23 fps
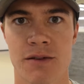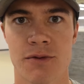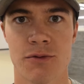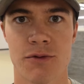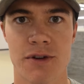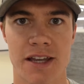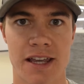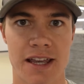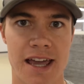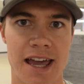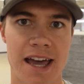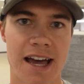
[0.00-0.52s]

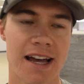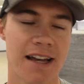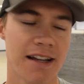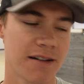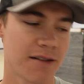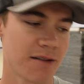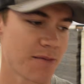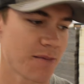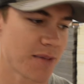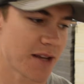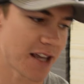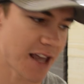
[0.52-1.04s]
We can't
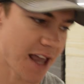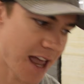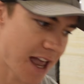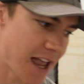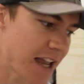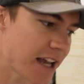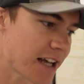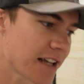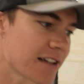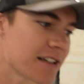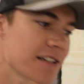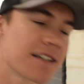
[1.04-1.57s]
be
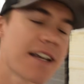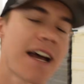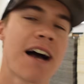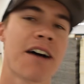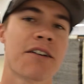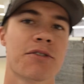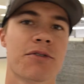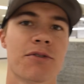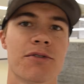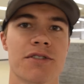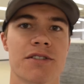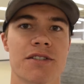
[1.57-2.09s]
angling
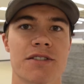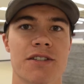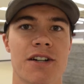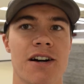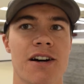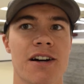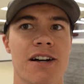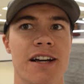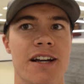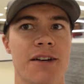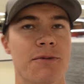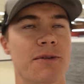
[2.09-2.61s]
down towards the
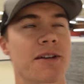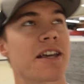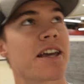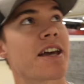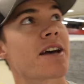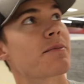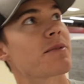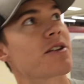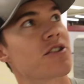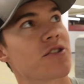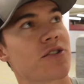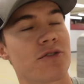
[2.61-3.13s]
target and we
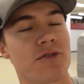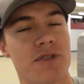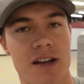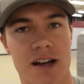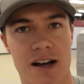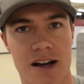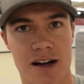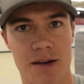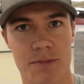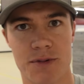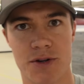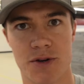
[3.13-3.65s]
can't be shooting
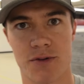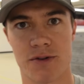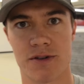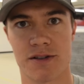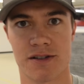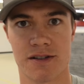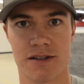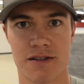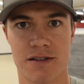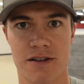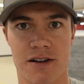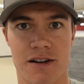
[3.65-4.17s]
up
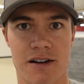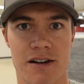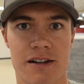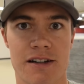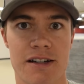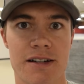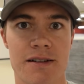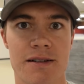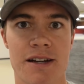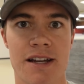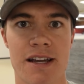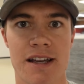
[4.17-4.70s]
towards the
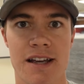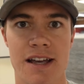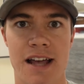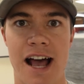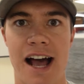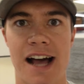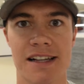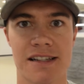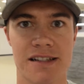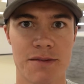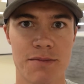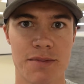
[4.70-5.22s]
target. It
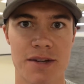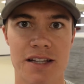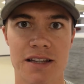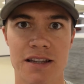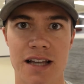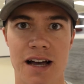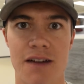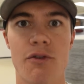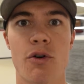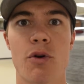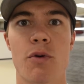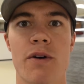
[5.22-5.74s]
has to be
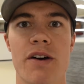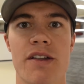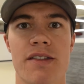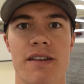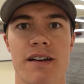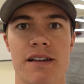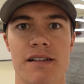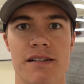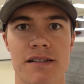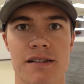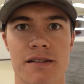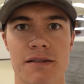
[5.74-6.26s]
level with
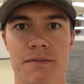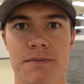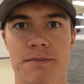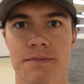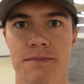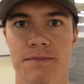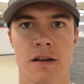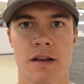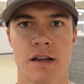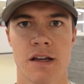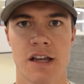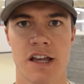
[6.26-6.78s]
us.
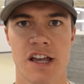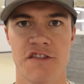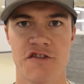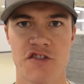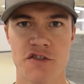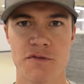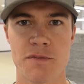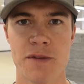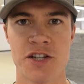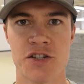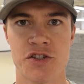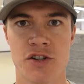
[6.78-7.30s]
If
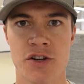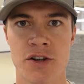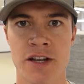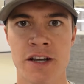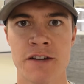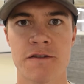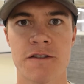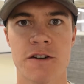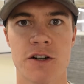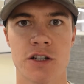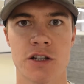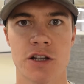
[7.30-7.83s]
you've been
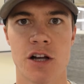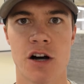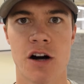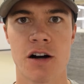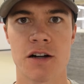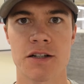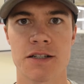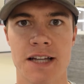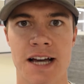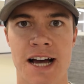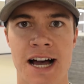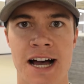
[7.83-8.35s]
shooting for a
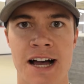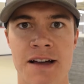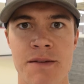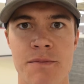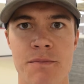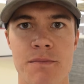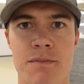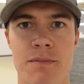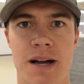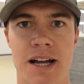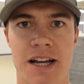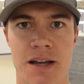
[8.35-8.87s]
long
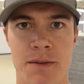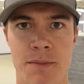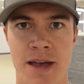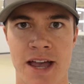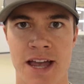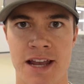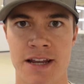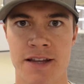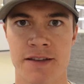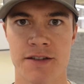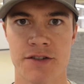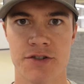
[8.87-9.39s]
time by
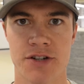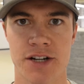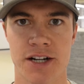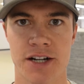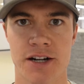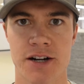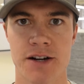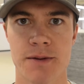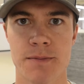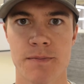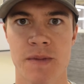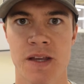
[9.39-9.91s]
commanding the
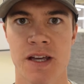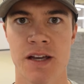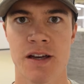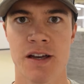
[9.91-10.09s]
trigger,